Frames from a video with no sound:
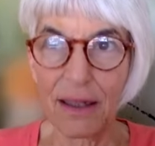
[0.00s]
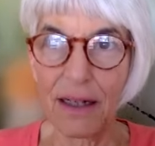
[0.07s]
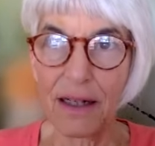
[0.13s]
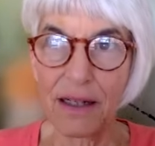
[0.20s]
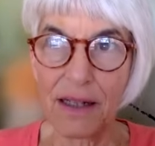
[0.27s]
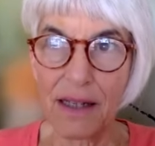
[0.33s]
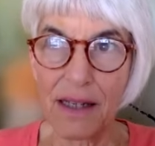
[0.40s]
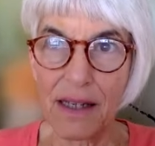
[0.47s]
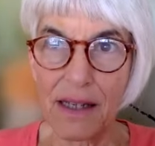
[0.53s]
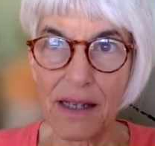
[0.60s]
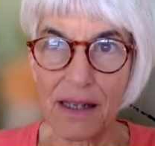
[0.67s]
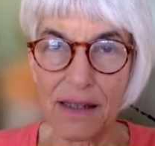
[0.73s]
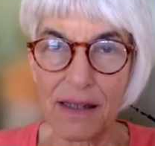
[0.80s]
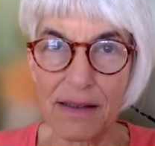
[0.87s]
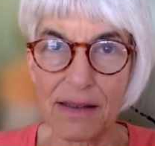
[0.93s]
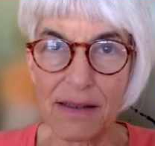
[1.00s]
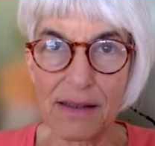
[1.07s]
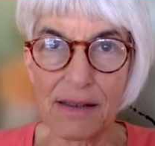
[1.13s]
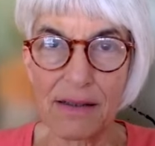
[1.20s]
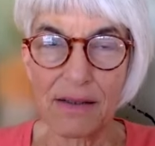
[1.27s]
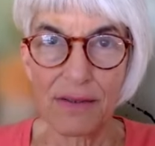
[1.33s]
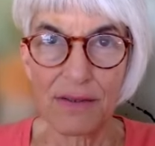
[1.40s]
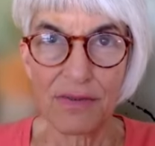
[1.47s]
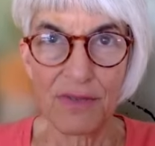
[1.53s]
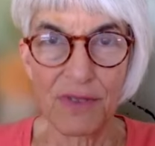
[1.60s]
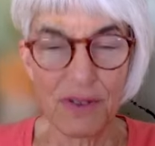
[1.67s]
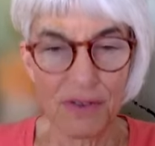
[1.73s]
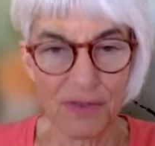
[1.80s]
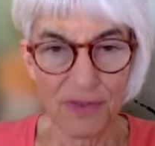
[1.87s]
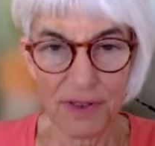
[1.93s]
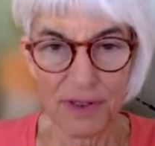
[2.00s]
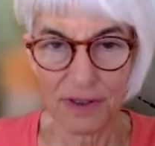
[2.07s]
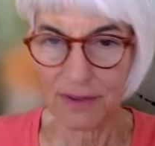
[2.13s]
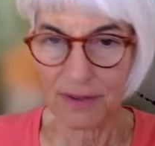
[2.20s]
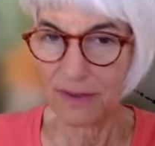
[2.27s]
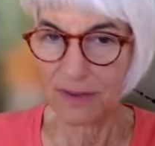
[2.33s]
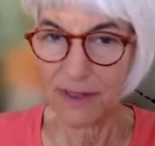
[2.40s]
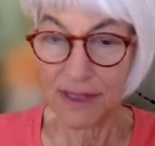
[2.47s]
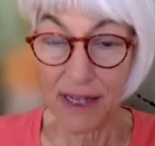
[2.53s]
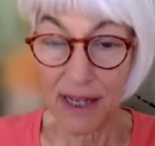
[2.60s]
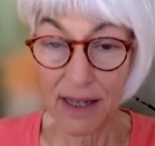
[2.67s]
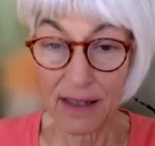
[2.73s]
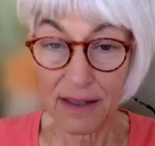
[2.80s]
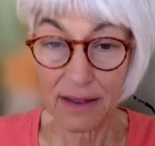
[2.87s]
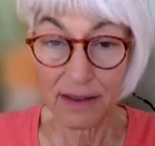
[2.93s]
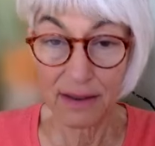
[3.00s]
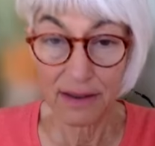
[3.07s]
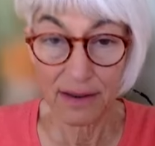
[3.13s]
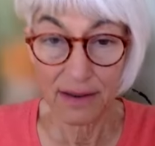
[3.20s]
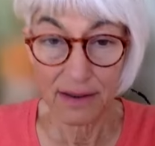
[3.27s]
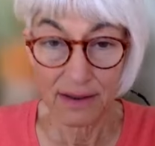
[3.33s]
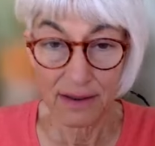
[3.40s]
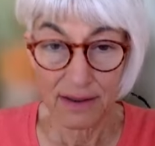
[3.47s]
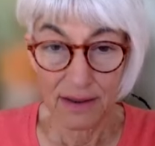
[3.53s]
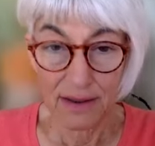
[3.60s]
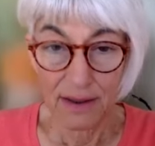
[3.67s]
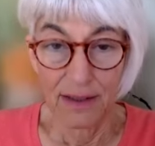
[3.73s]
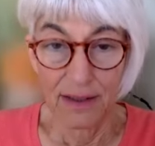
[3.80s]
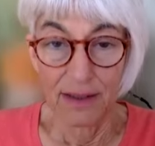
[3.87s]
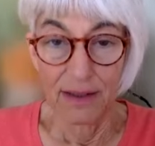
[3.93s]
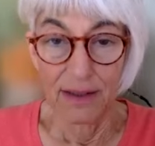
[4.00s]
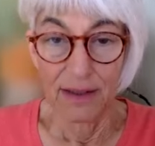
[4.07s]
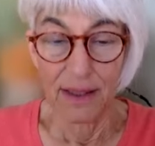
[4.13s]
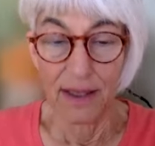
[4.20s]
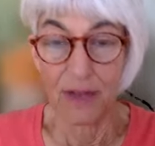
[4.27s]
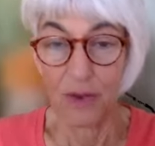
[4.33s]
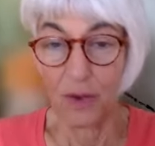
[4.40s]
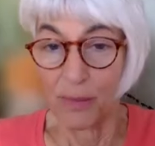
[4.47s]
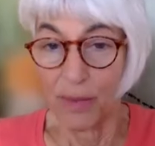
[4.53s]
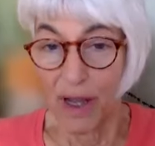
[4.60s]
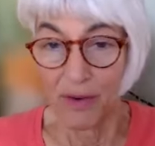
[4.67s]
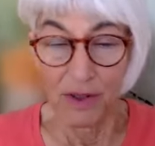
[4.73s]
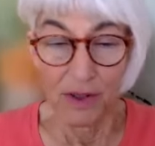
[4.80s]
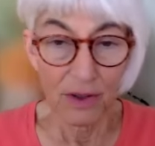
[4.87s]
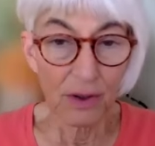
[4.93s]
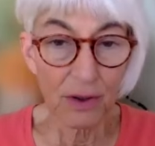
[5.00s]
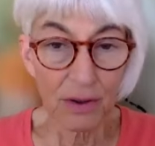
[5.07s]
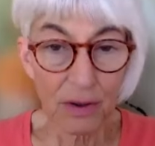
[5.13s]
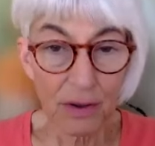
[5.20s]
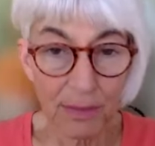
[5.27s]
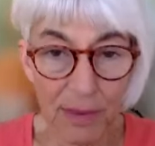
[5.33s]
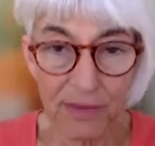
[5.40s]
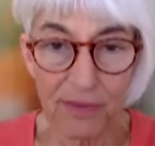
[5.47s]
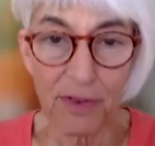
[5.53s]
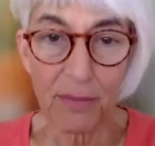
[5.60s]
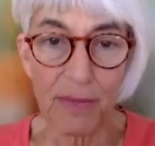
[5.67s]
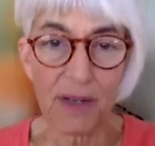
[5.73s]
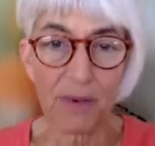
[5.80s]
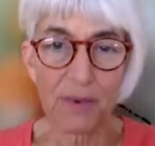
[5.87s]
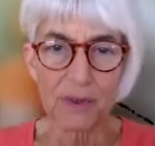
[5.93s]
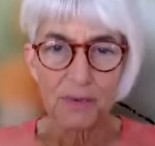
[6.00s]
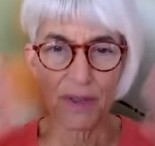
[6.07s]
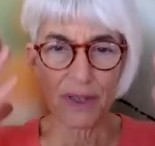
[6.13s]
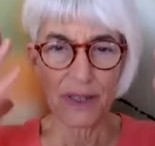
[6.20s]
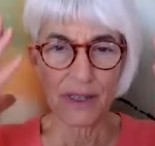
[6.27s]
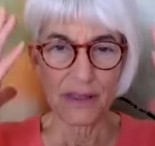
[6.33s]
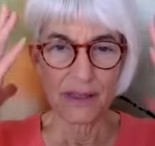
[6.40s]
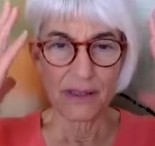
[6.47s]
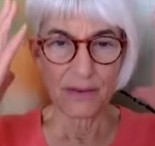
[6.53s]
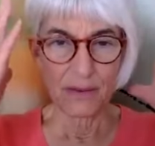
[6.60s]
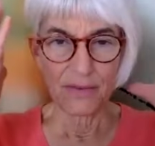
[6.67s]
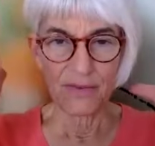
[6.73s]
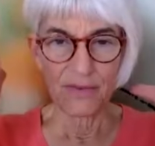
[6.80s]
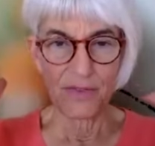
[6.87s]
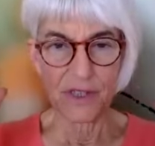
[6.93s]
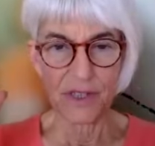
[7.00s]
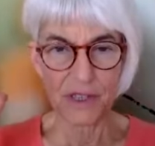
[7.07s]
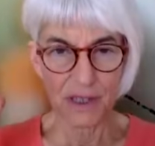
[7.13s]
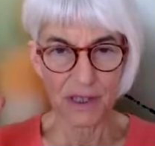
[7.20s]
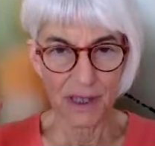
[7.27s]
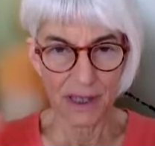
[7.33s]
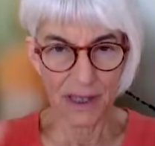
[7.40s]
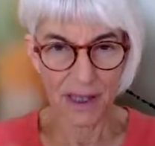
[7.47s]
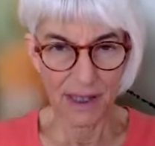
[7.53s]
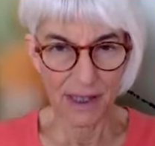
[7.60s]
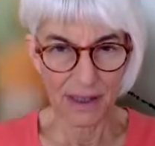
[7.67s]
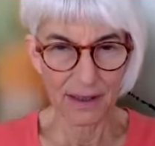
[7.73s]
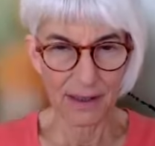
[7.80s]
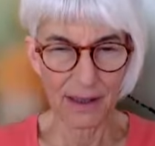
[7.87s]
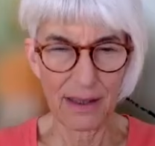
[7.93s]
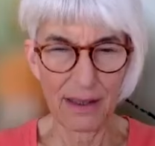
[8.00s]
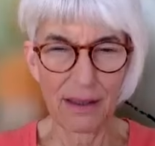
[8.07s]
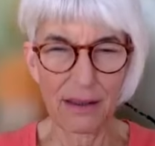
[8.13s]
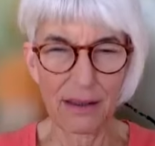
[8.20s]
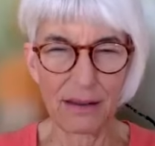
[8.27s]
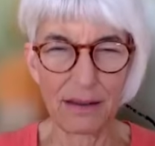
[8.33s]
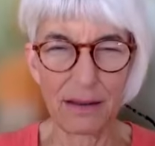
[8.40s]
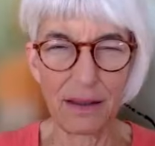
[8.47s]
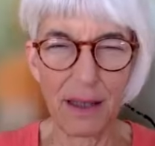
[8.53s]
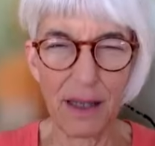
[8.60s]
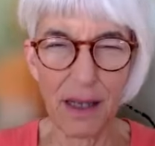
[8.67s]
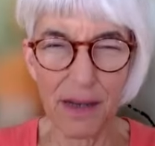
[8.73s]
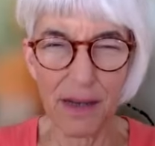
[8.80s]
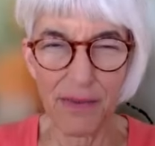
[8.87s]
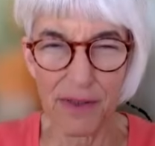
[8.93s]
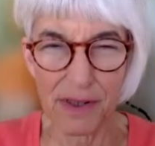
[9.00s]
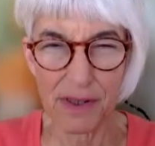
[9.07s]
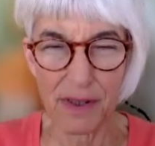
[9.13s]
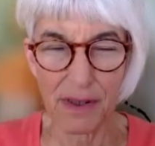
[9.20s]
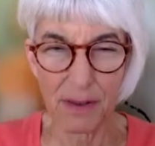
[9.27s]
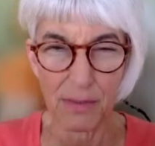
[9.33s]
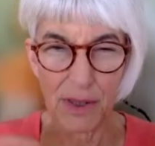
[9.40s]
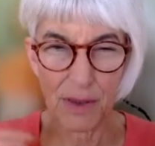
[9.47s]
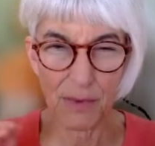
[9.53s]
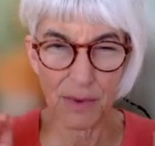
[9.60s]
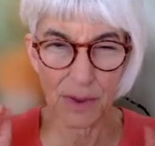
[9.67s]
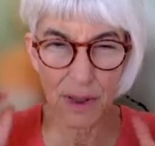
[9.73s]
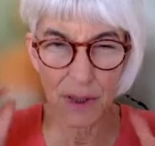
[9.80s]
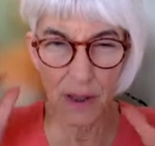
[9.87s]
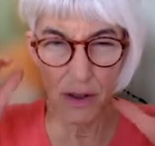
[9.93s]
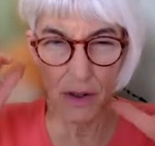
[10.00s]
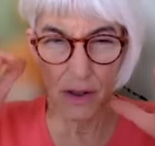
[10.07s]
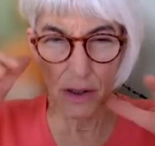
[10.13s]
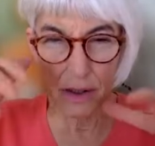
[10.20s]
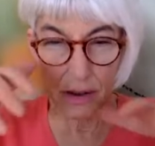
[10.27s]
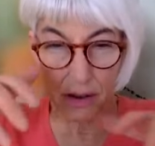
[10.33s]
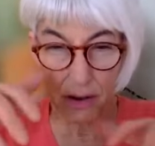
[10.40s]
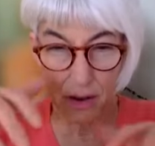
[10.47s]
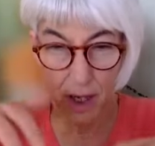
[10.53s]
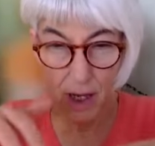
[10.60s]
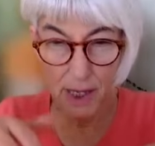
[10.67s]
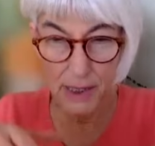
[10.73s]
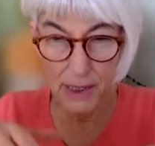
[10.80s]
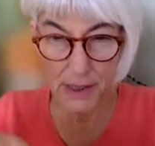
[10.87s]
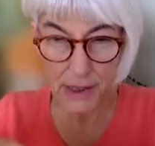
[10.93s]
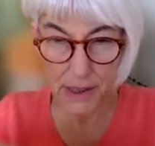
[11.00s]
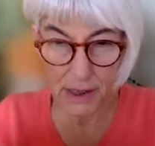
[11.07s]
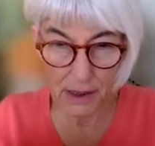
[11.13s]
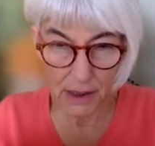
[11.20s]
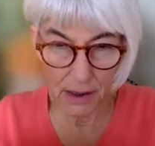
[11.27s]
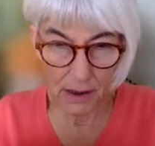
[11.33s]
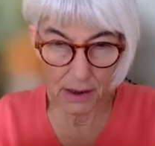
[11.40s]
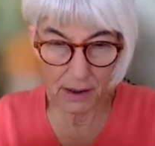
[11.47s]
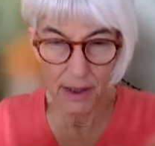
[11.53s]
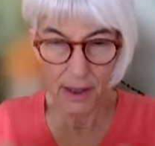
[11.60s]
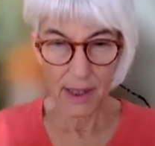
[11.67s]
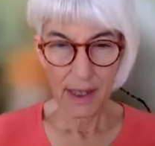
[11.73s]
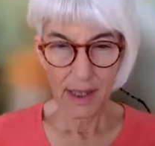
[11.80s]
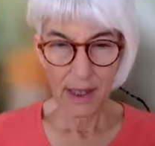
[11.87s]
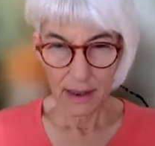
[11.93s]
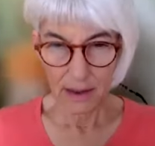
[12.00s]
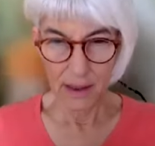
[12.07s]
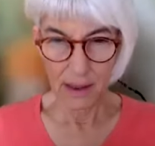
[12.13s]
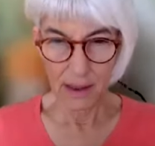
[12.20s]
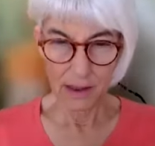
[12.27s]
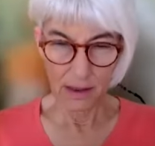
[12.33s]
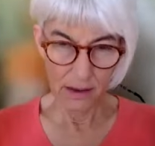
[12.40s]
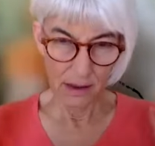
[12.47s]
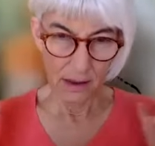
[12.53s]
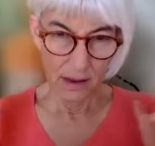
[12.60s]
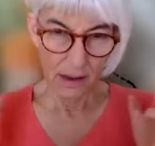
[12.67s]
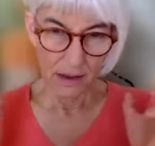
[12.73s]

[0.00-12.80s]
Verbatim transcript: unease, fearful, sad. I don't know about you, but for me, it was related to a vision I had like life is going to be really crashing and getting